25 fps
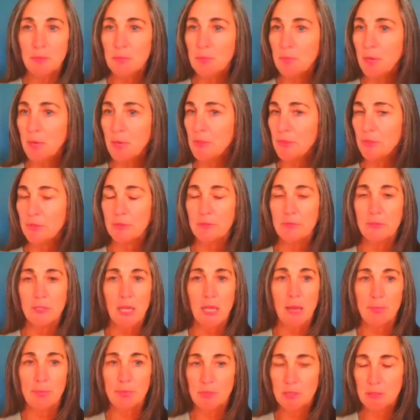month or every
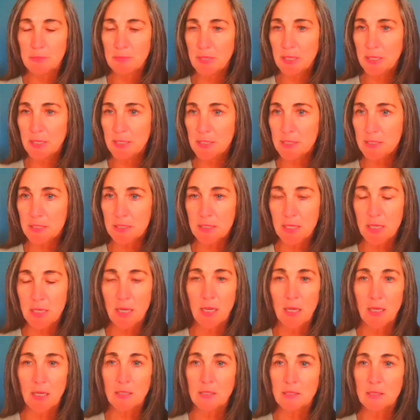couple of months
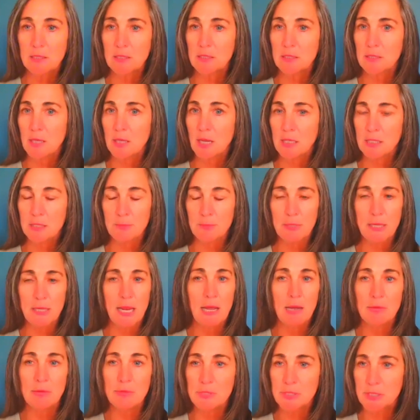and talked about
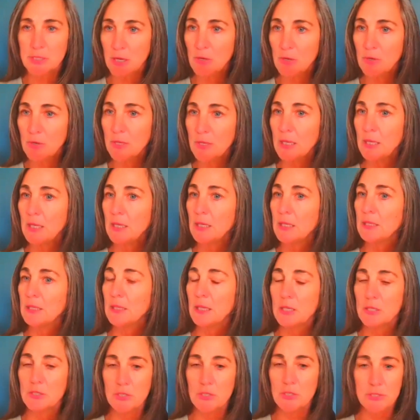how it was going and
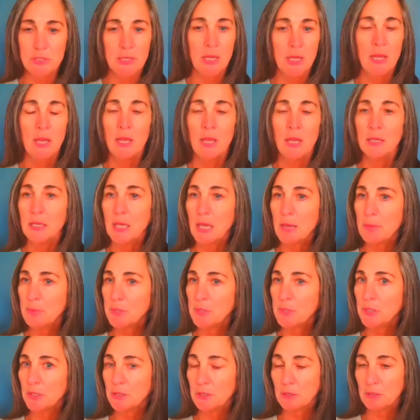then just kept
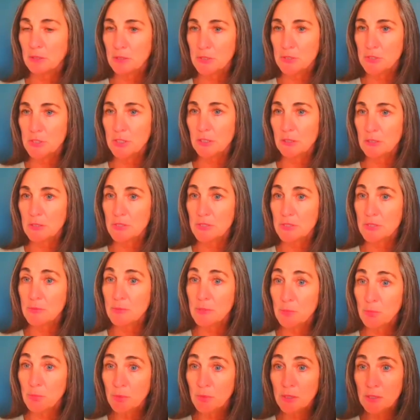on encouraging her. So
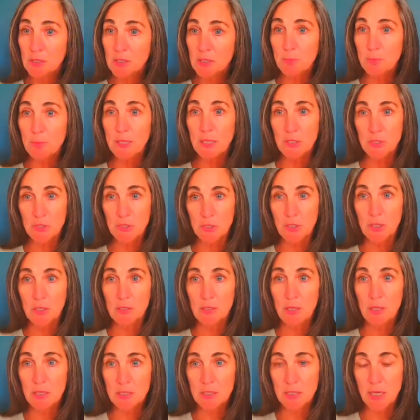it worked, but it took a
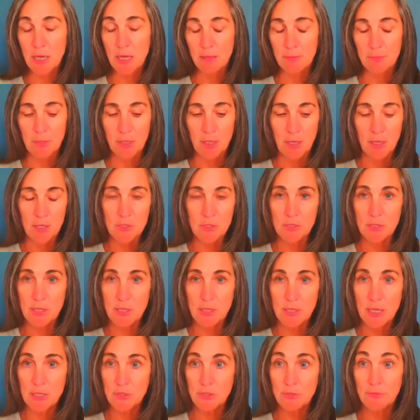long time. So
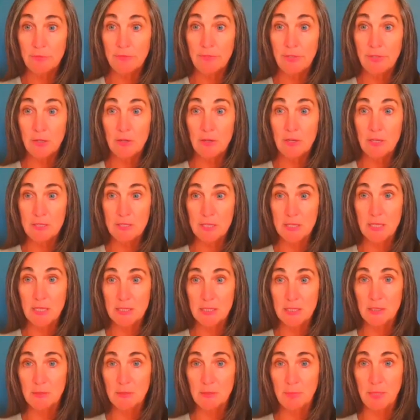that's your very
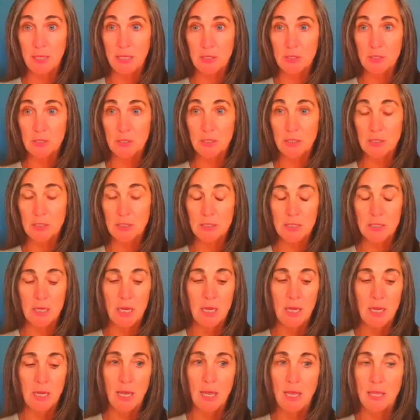sensitive patient.
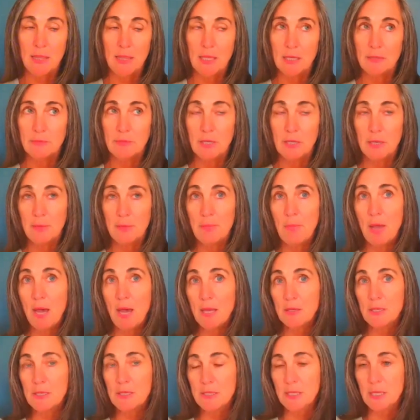And then I've got a
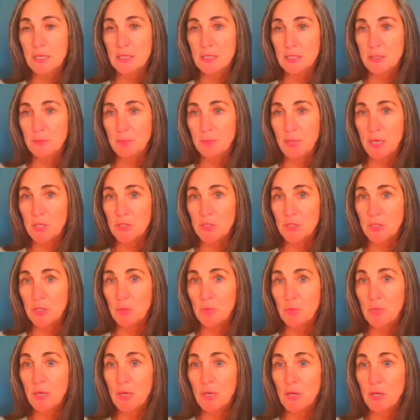moderate sensitive patient
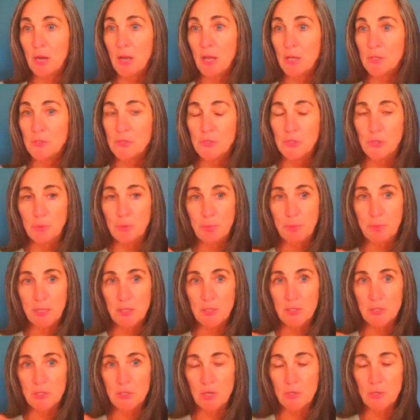where I'll do
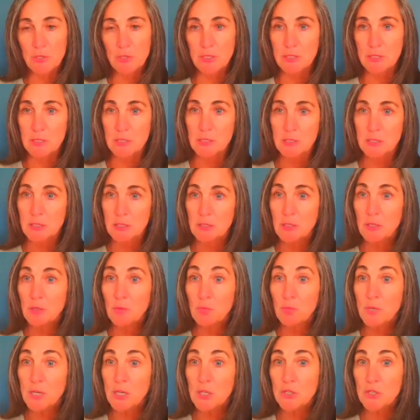pinch doses until you
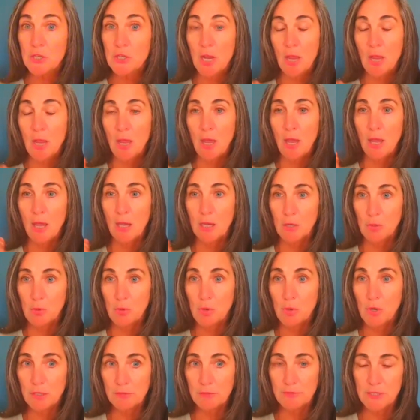reach a
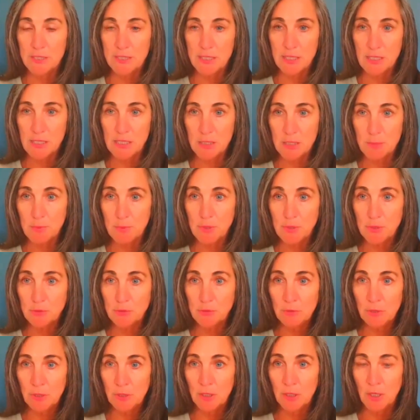quarter of a
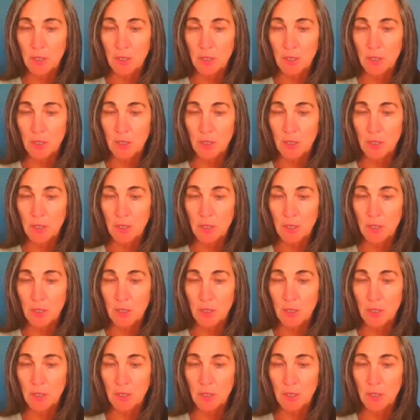teaspoon.